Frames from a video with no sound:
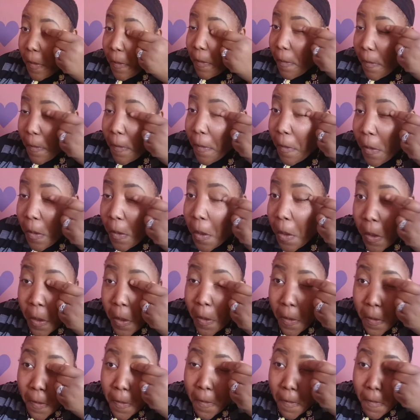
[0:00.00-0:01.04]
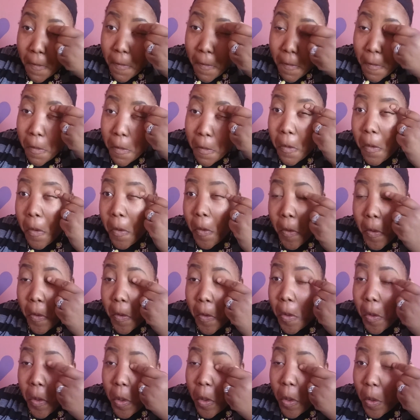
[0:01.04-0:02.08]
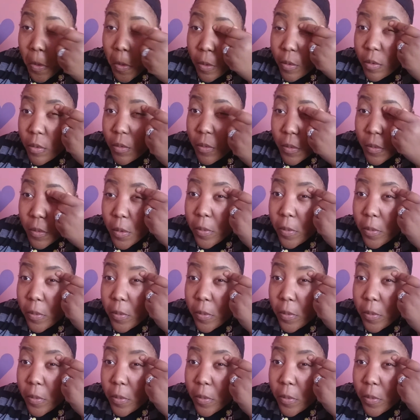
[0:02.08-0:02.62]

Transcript: And I'm just going to like put it on with that.